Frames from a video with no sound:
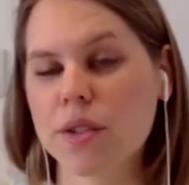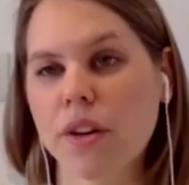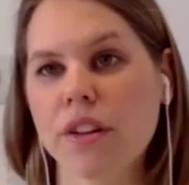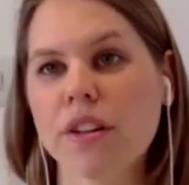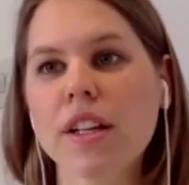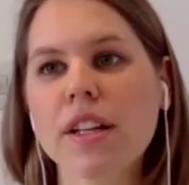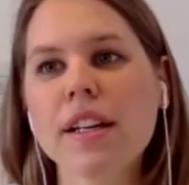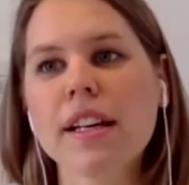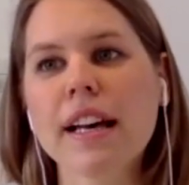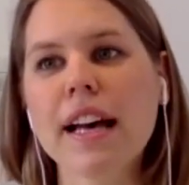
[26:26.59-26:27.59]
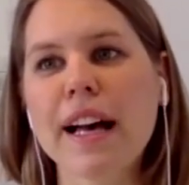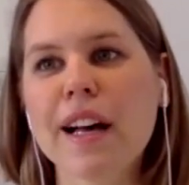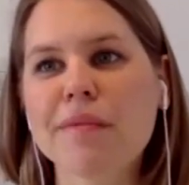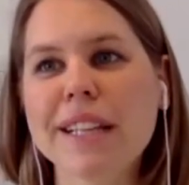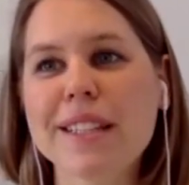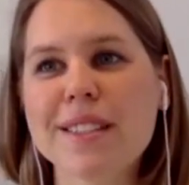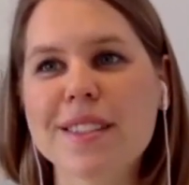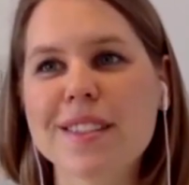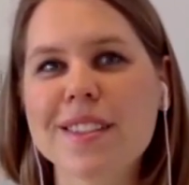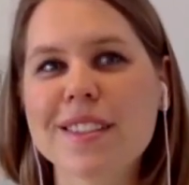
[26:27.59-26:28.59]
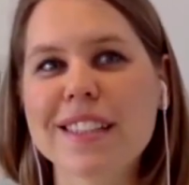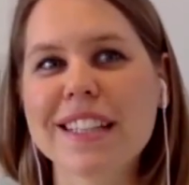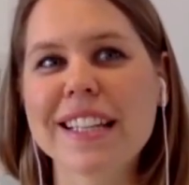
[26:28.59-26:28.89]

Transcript: So um, it's